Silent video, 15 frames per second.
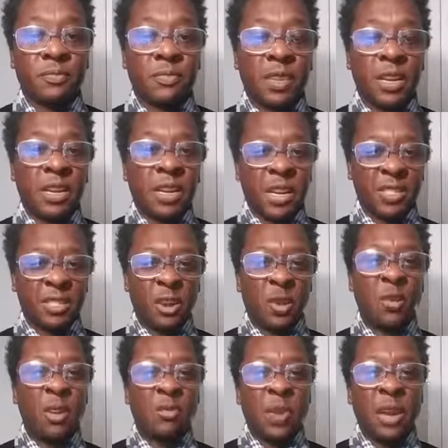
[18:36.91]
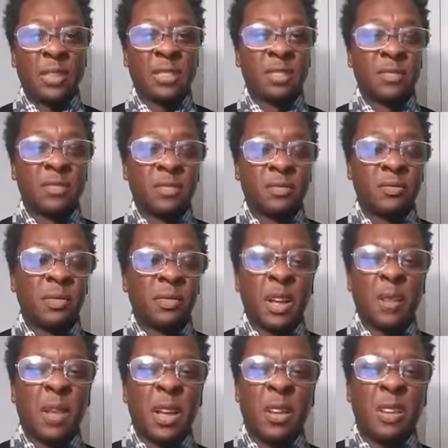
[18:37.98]
And he's the only racist. I'm
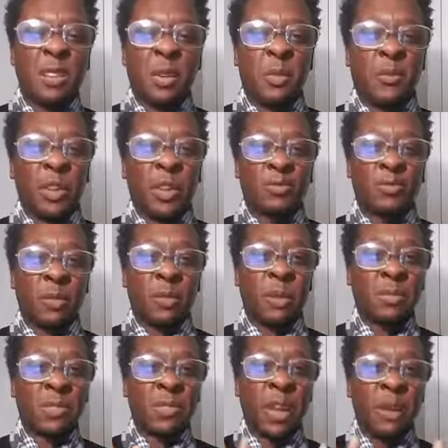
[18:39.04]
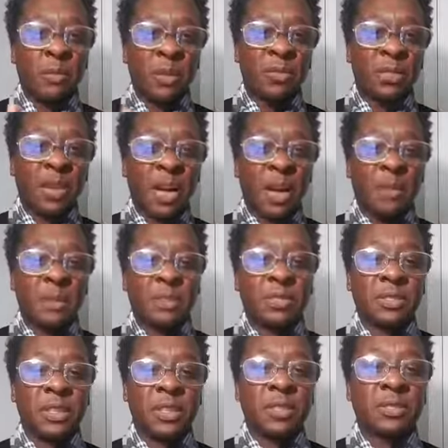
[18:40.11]
not here to defend Trump. I'm just, I'm using common
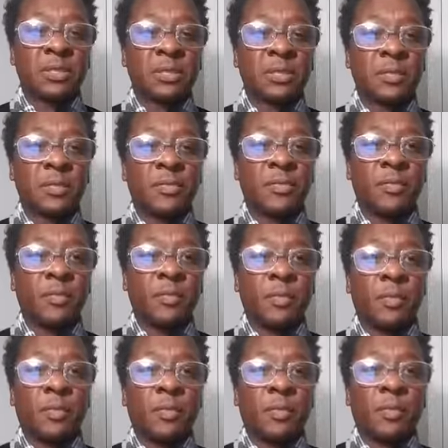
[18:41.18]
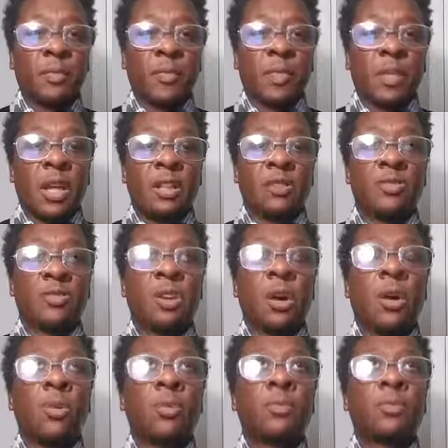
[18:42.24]
sense. And
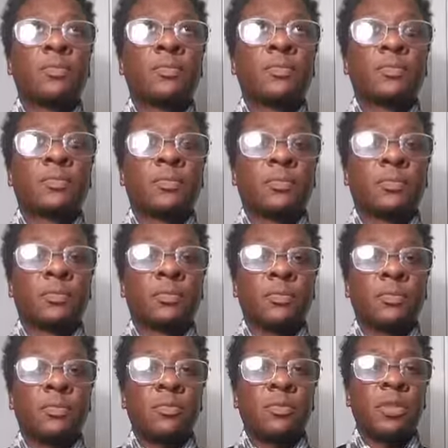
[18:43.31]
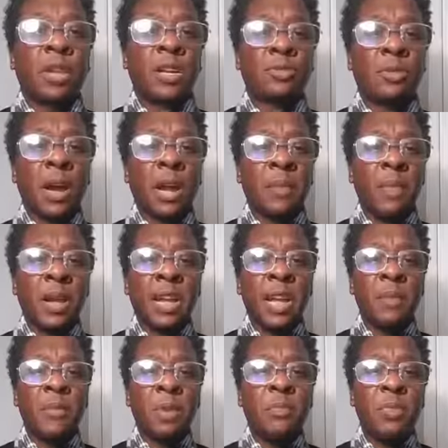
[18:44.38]
so, they try to make
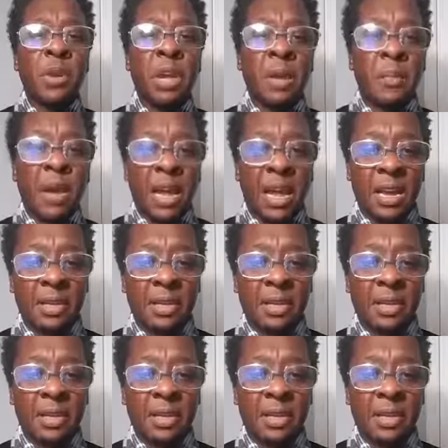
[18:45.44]
him the boogeyman.